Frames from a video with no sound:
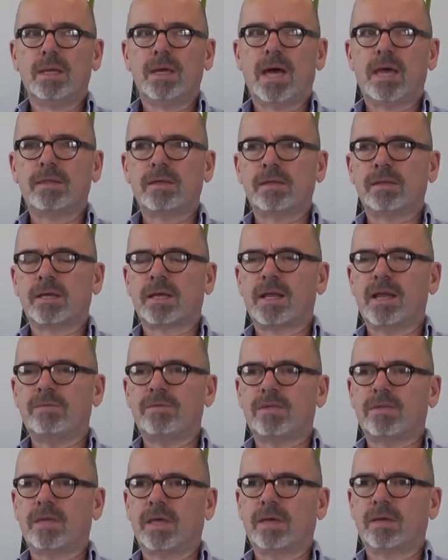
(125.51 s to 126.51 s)
I think the
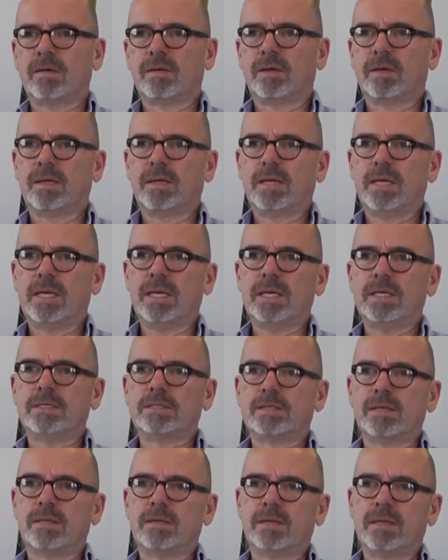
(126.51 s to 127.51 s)
clever thing
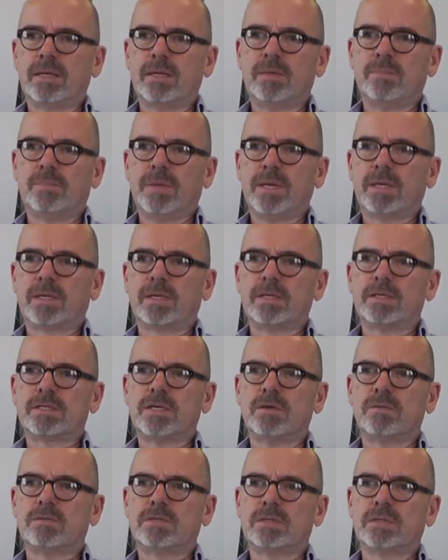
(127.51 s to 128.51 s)
is that the big
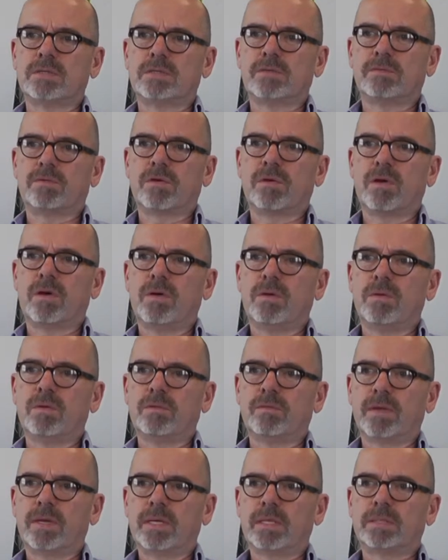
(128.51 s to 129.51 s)
consultants have got hold
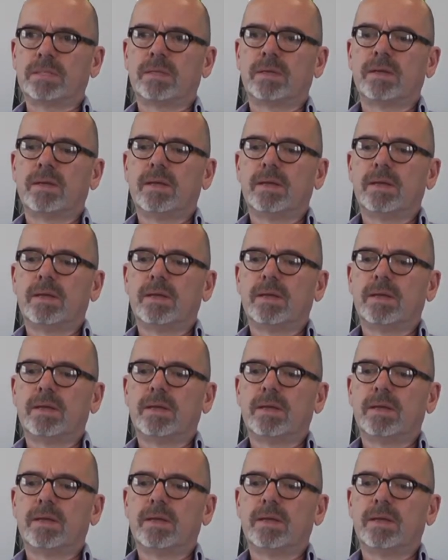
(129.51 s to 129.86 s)
of it